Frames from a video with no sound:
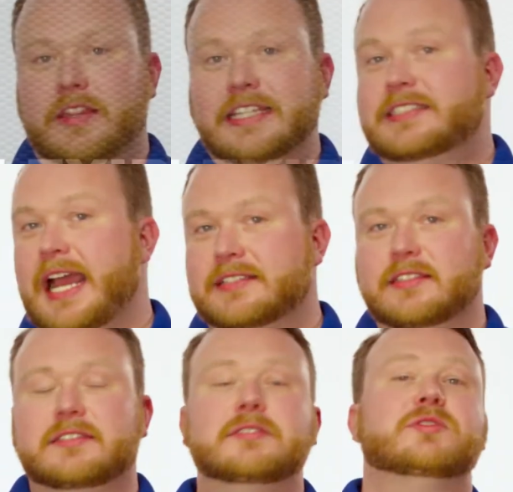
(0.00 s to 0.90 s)
The attack
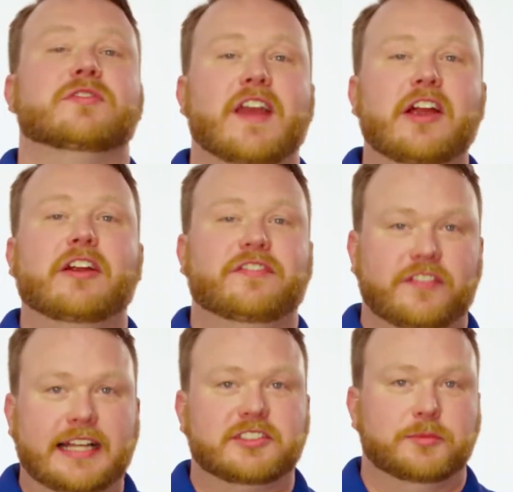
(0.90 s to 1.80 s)
system is a very
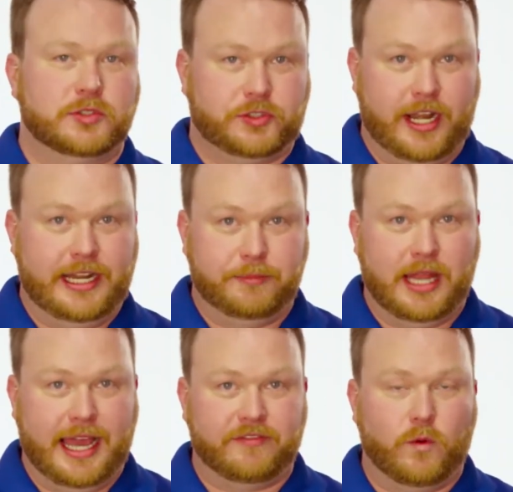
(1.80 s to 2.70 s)
flexible training
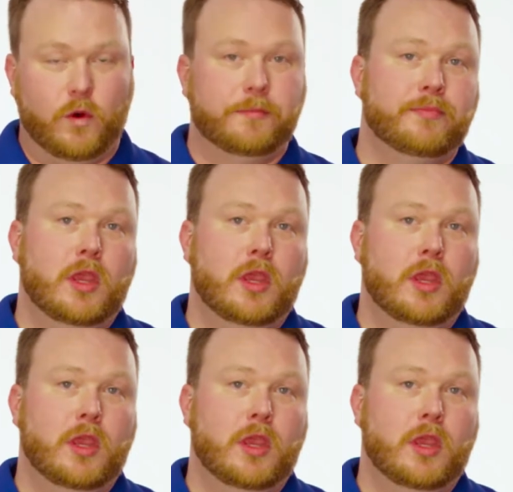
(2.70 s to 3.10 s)
platform.